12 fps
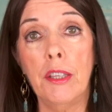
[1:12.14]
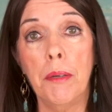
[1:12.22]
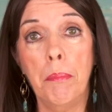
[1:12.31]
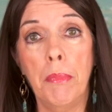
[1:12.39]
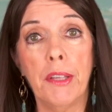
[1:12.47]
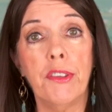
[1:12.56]
the
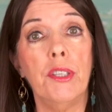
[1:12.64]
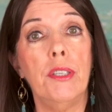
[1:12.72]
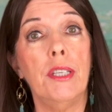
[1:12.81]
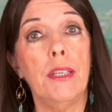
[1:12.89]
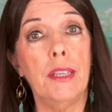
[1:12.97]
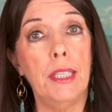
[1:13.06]
method
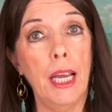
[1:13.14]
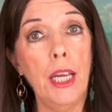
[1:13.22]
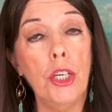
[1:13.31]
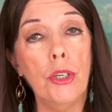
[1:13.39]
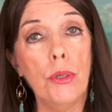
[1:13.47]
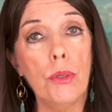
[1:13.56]
that they
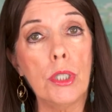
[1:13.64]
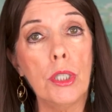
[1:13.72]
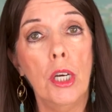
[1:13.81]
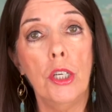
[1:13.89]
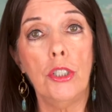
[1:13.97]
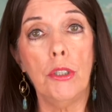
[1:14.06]
use
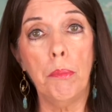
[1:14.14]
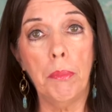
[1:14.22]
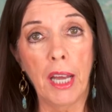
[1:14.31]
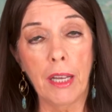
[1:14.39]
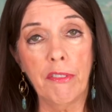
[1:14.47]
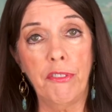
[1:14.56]
to
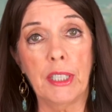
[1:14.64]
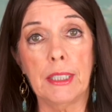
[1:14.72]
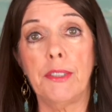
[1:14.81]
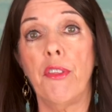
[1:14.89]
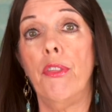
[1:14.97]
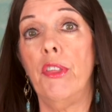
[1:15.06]
manifest